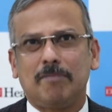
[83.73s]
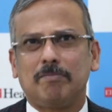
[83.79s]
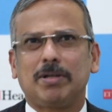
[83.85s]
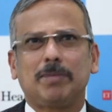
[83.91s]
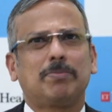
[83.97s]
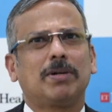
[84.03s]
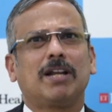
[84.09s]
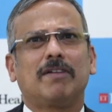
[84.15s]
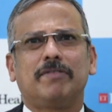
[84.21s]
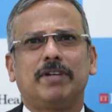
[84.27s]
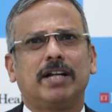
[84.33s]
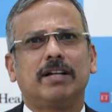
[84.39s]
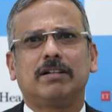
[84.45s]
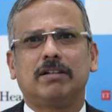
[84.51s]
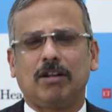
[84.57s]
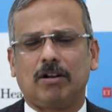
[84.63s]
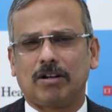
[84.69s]
People have
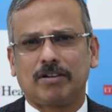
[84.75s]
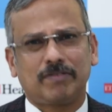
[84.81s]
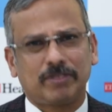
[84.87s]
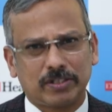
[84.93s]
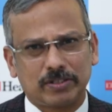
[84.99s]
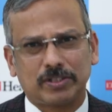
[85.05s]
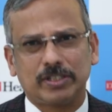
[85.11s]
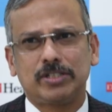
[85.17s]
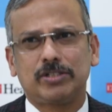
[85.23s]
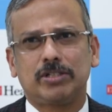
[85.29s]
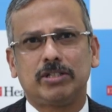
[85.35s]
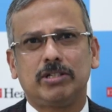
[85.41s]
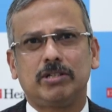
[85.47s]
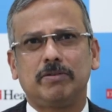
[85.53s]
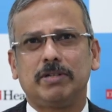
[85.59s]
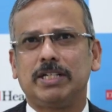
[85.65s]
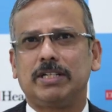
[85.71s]
done a lot of research
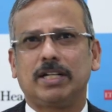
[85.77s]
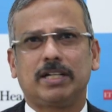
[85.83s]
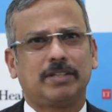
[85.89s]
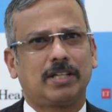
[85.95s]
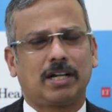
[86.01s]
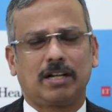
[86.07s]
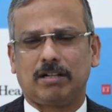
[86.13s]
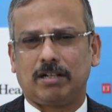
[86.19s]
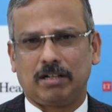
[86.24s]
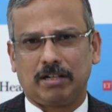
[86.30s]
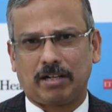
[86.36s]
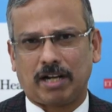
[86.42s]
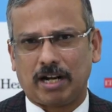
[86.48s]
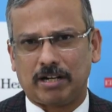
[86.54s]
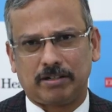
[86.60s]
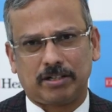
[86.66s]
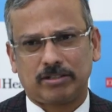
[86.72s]
into it, and there are
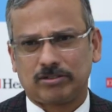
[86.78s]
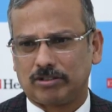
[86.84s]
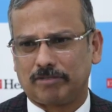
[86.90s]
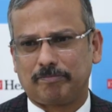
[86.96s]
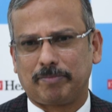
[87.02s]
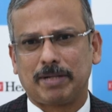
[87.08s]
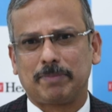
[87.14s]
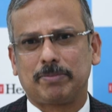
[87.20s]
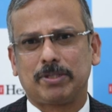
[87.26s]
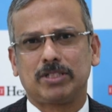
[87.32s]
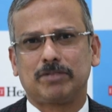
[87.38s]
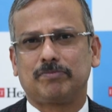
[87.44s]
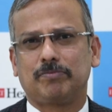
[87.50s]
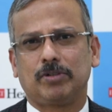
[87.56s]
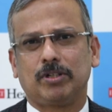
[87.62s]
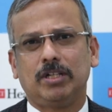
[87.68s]
hundreds of papers